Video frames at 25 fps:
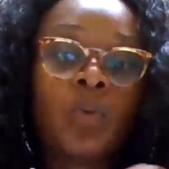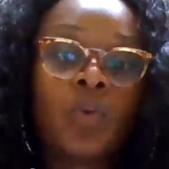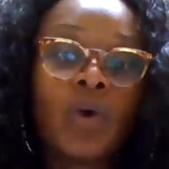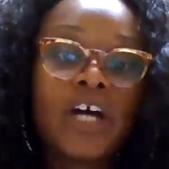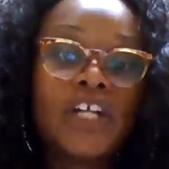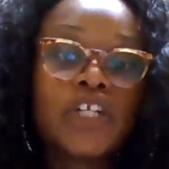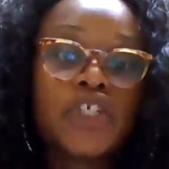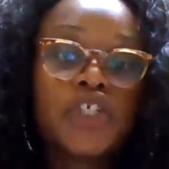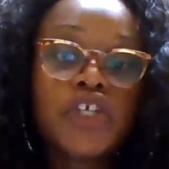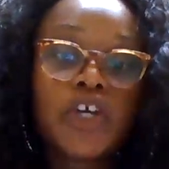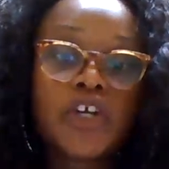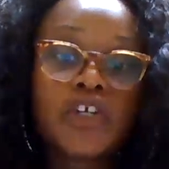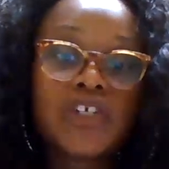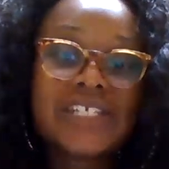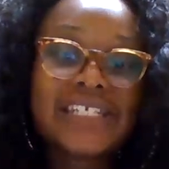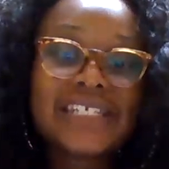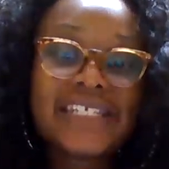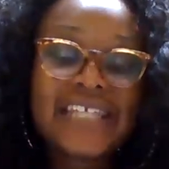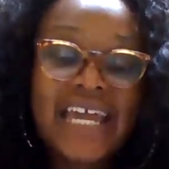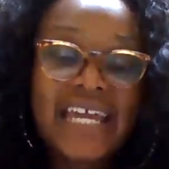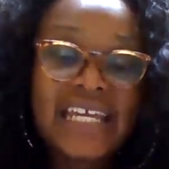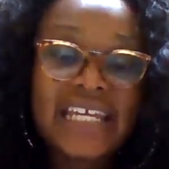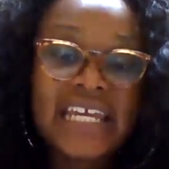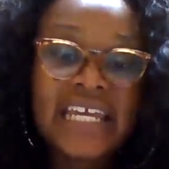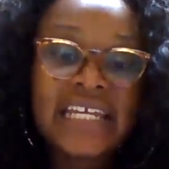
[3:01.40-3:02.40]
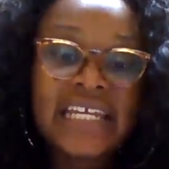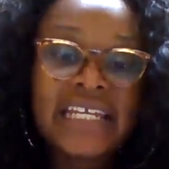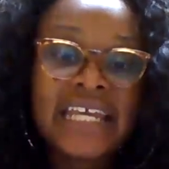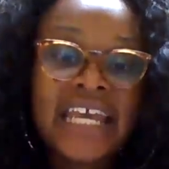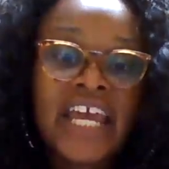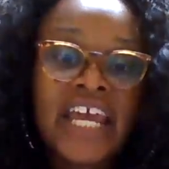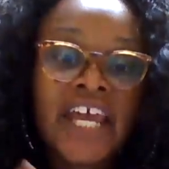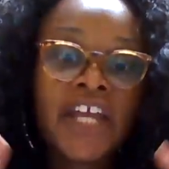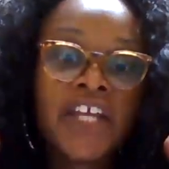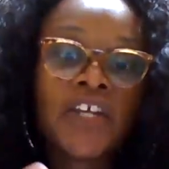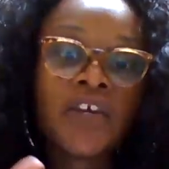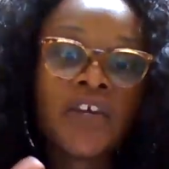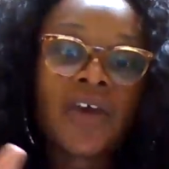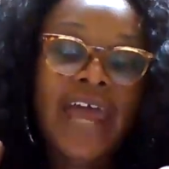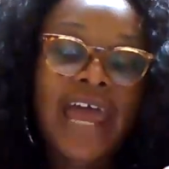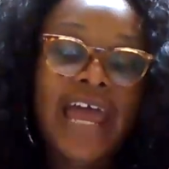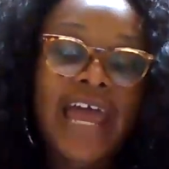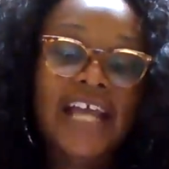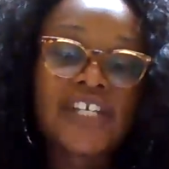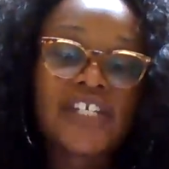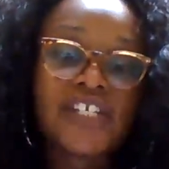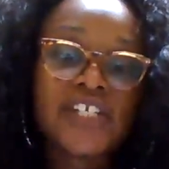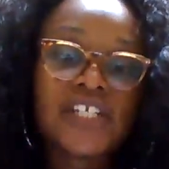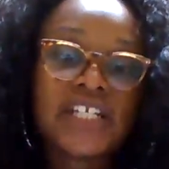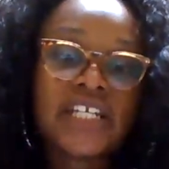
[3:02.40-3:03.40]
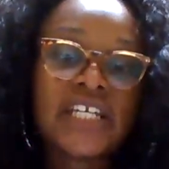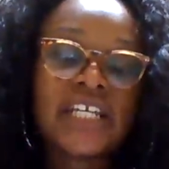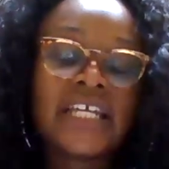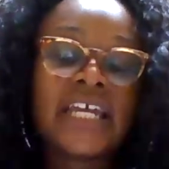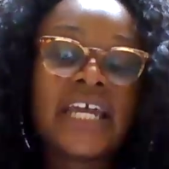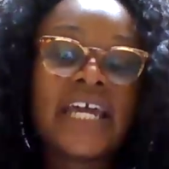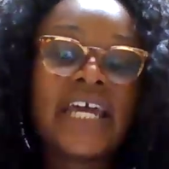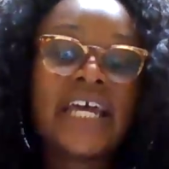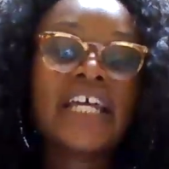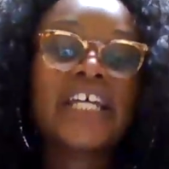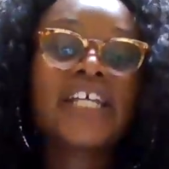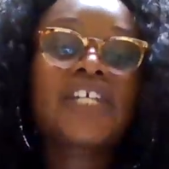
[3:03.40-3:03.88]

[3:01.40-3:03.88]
one church setting. You're actually